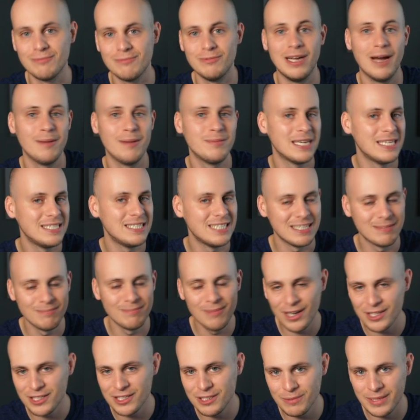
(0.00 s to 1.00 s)
We update it as
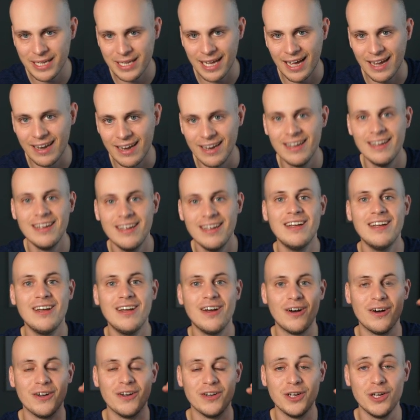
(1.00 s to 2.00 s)
much as we can
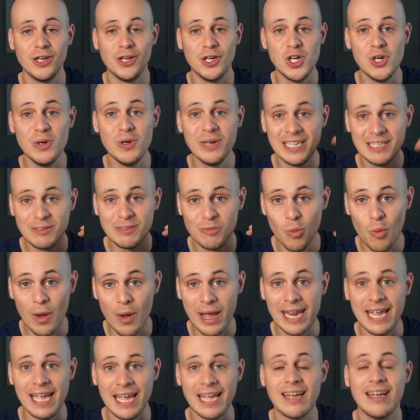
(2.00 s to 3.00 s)
on who is
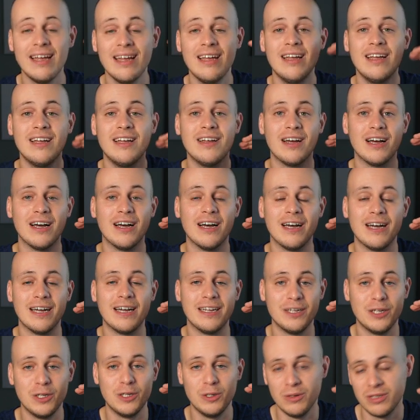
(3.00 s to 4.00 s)
winning uh,
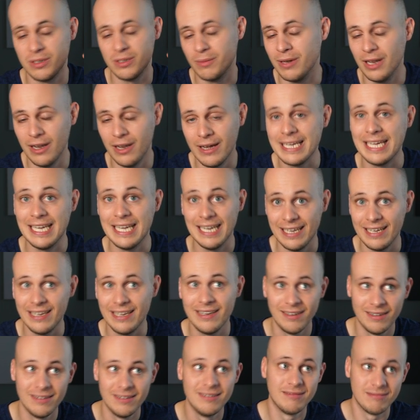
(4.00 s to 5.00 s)
and who is likely
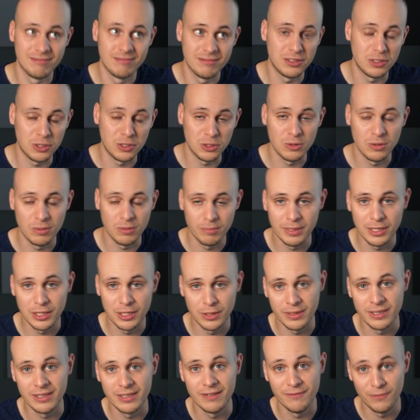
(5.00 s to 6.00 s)
to be
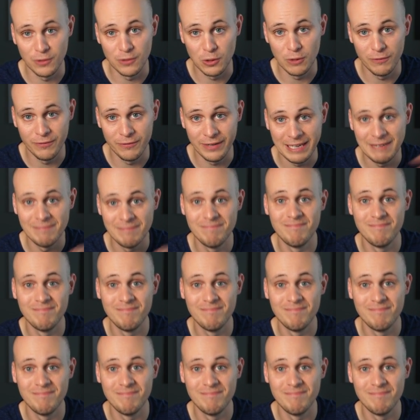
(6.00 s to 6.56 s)
doing the forfeit.